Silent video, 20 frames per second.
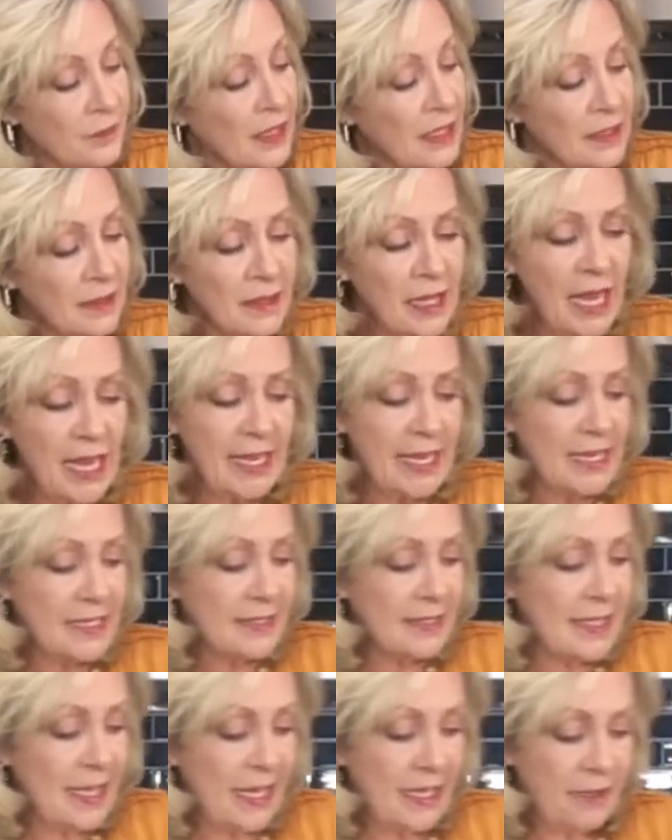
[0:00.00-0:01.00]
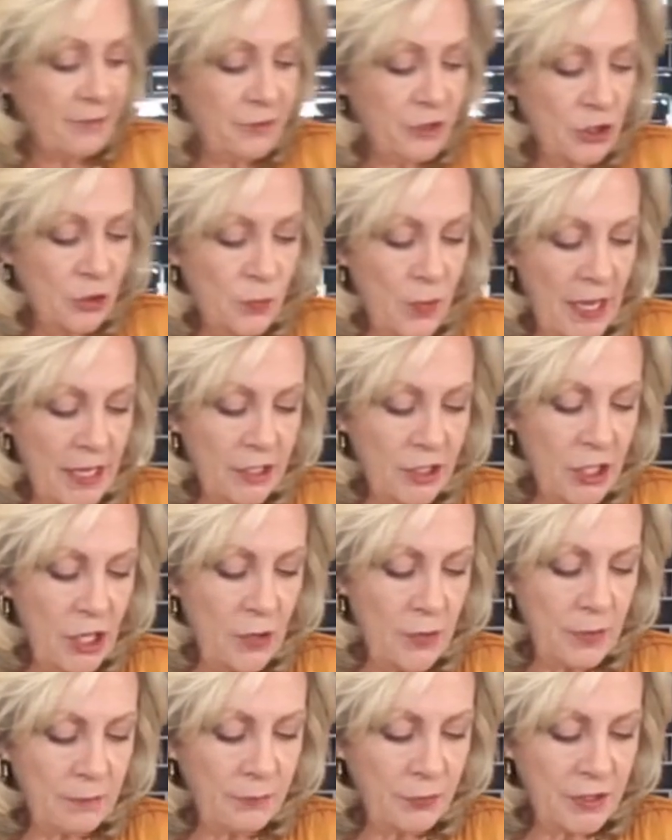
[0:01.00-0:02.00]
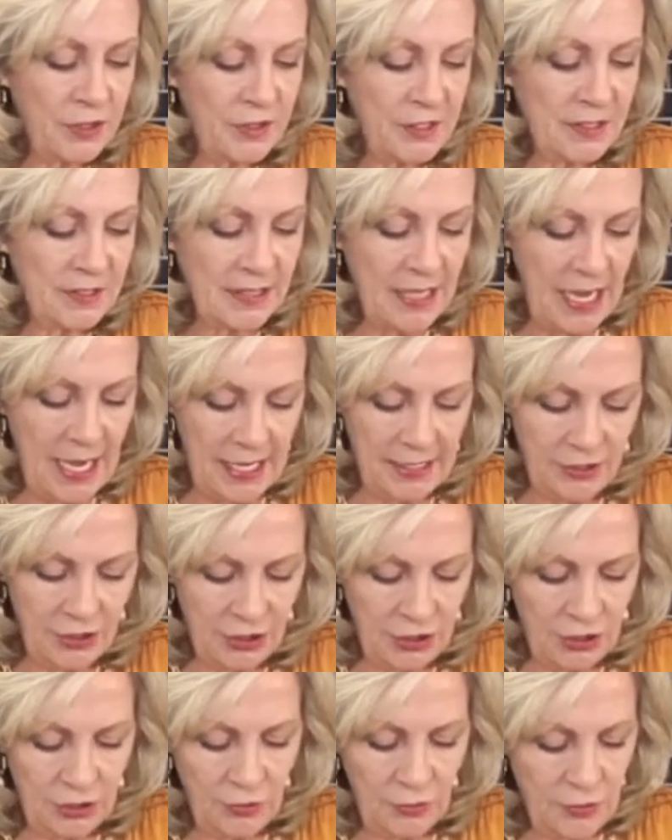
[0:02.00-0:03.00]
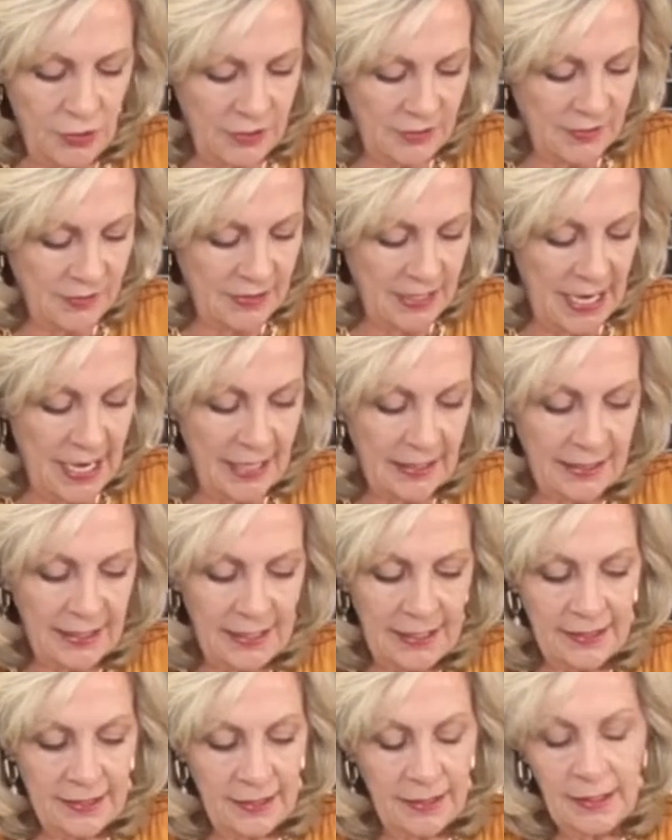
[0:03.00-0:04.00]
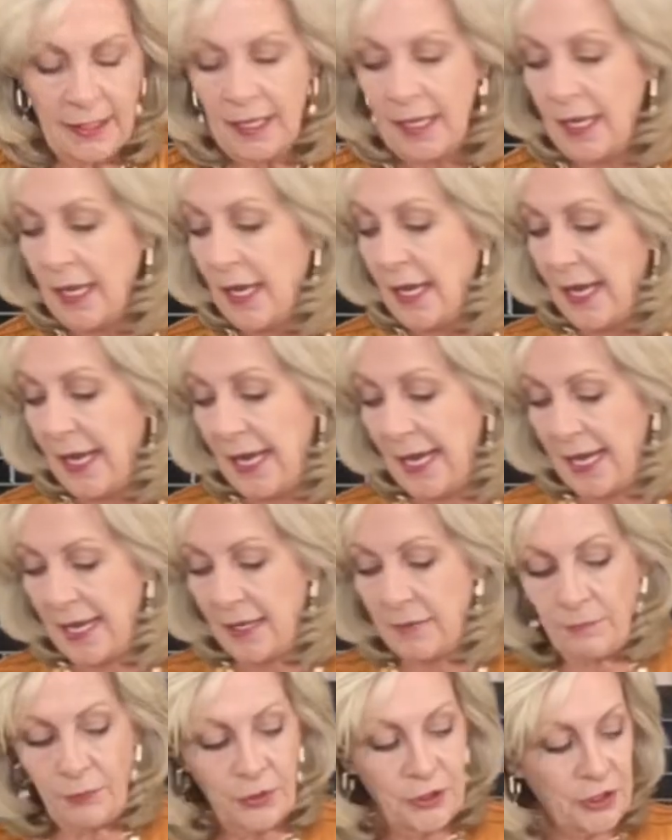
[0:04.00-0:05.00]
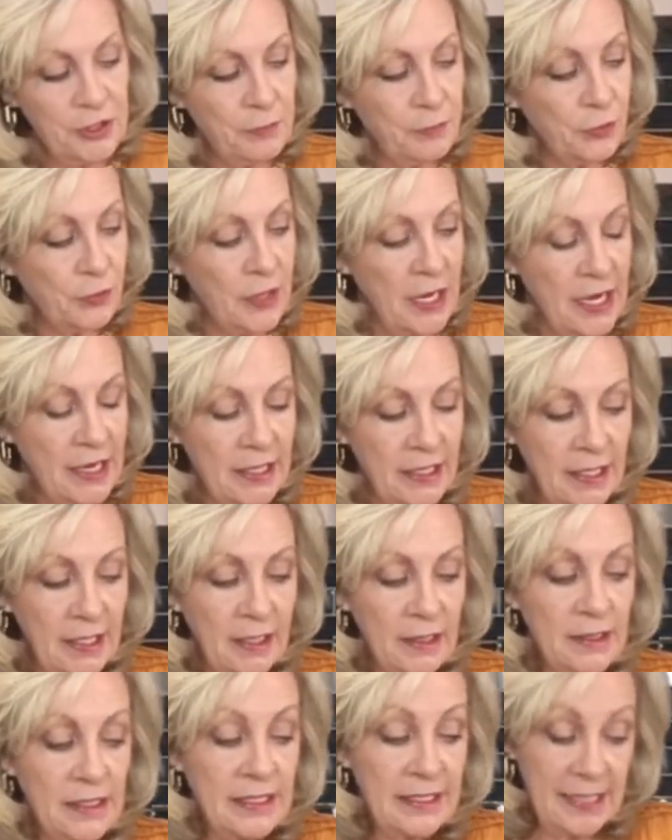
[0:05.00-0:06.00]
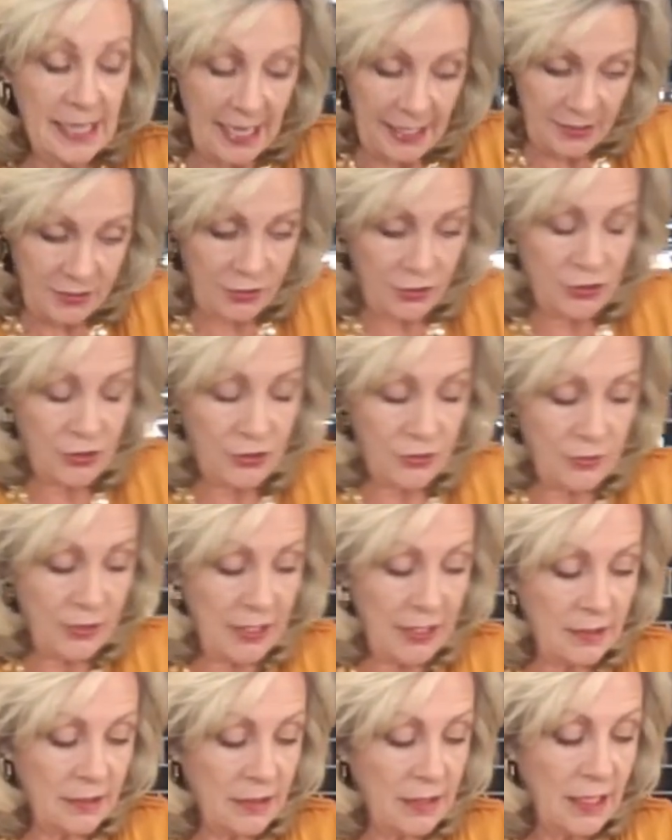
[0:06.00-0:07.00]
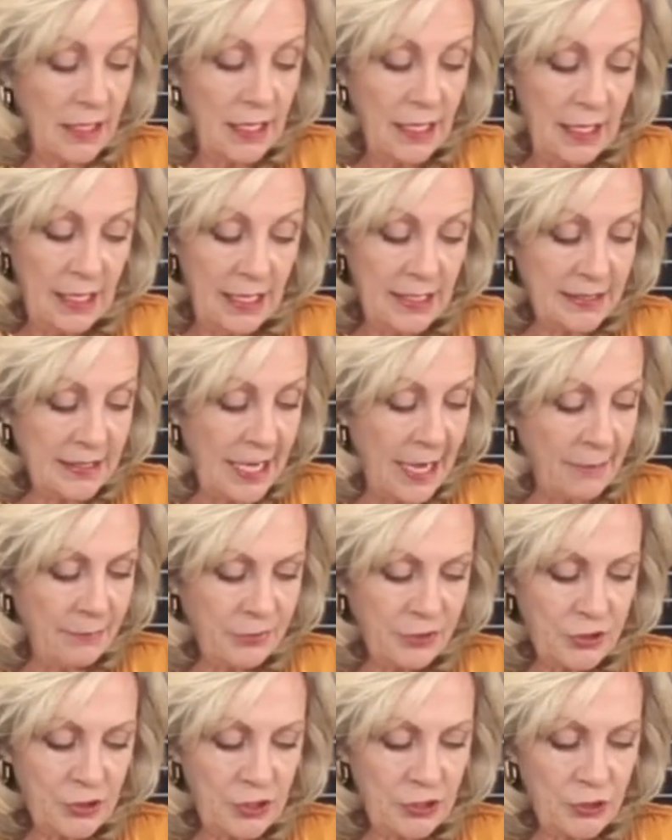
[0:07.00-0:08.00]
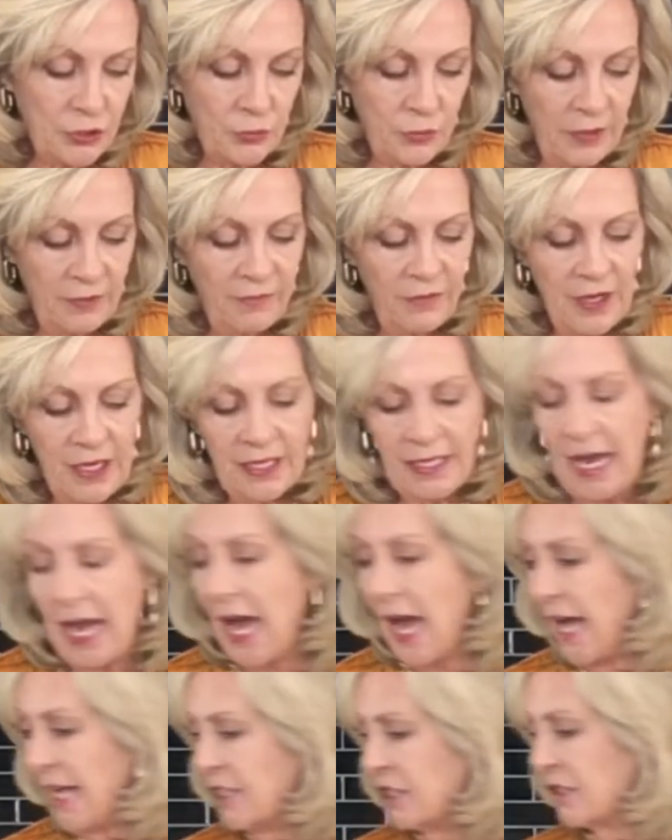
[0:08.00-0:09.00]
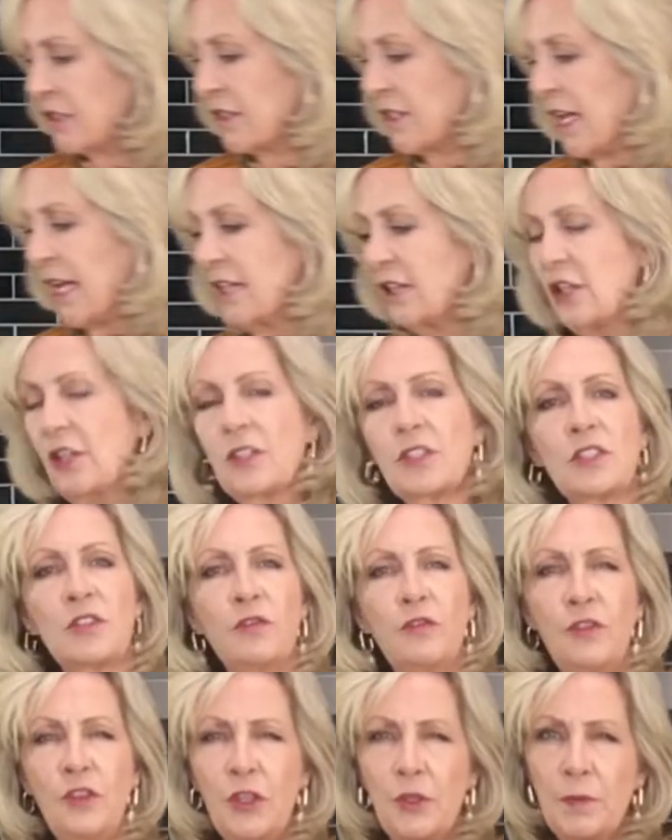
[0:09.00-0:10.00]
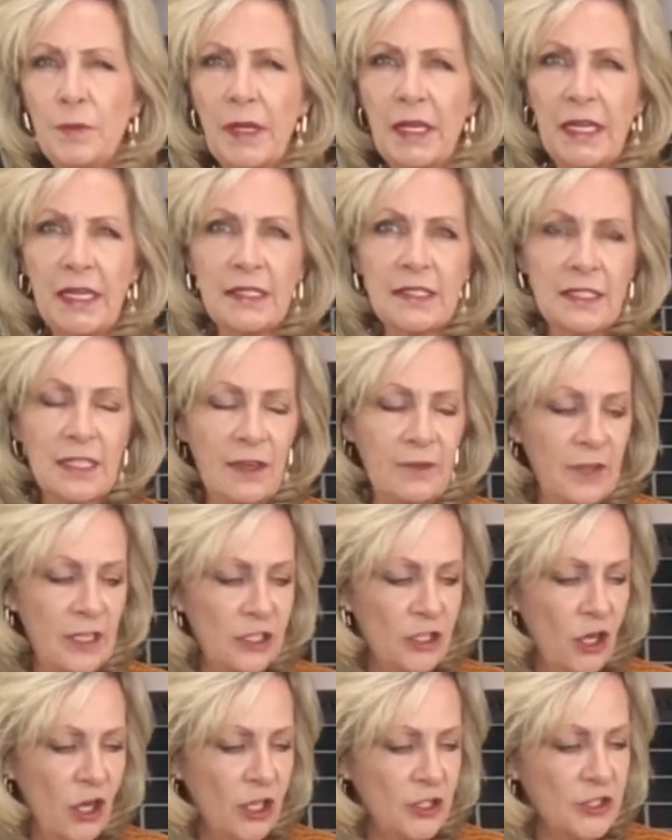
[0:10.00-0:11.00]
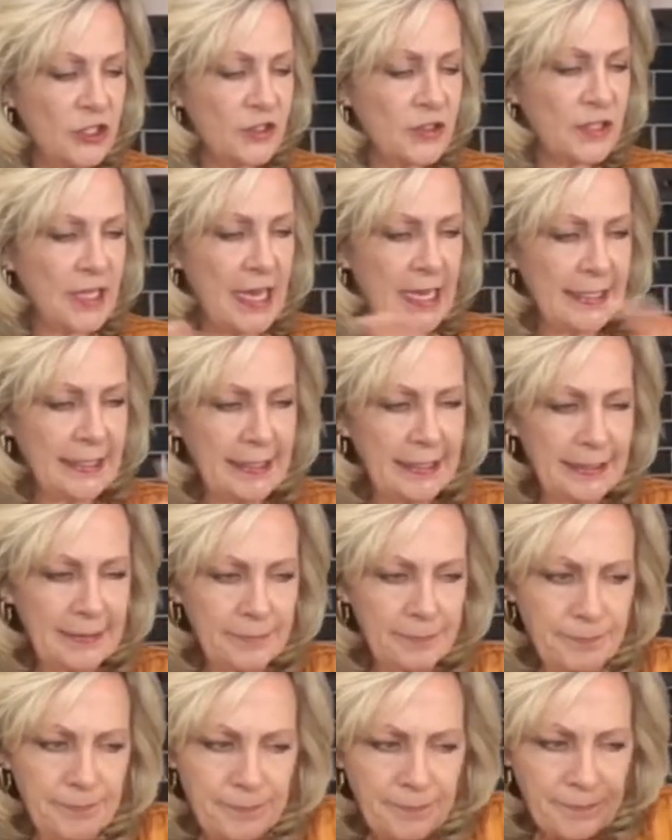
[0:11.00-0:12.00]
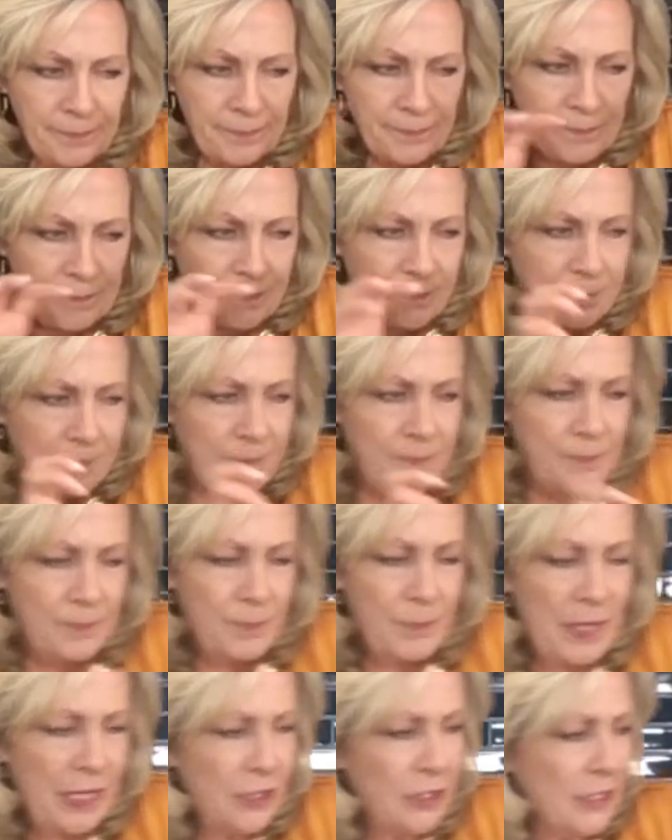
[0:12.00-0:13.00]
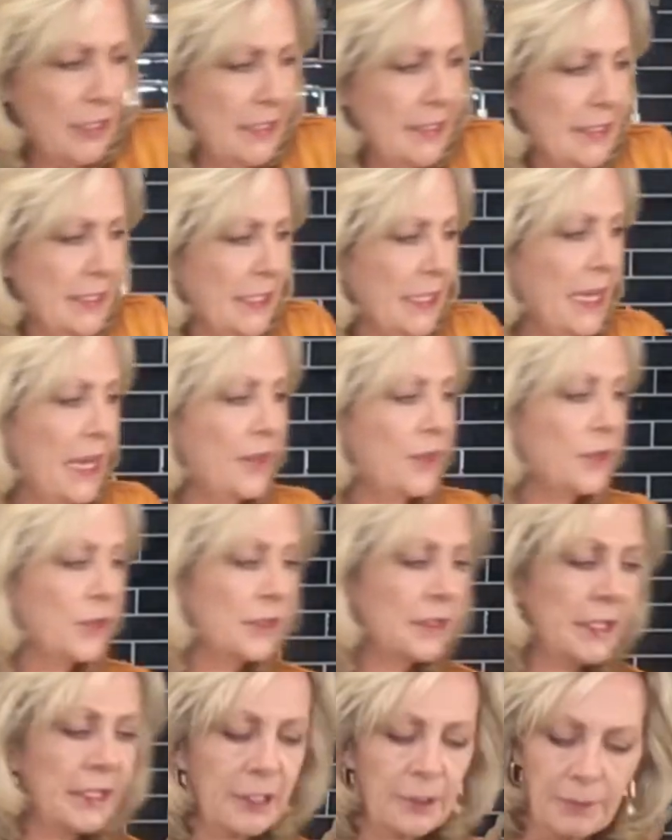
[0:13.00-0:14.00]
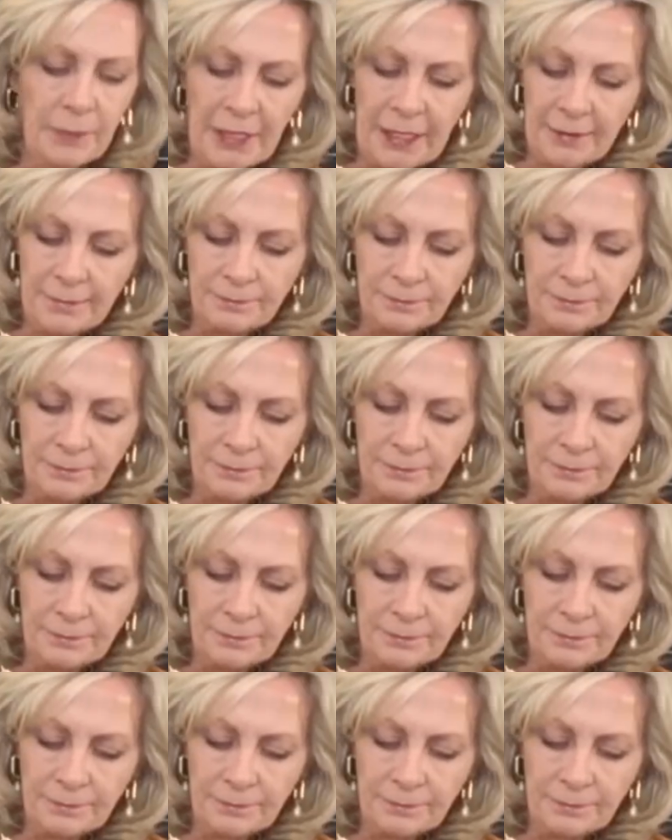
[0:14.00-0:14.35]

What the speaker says: Like I said, if you want to go and put this onto your salad and put the burrata next to it, it's absolutely terrific. I just like those few minutes of it all just kind of marrying together a little bit.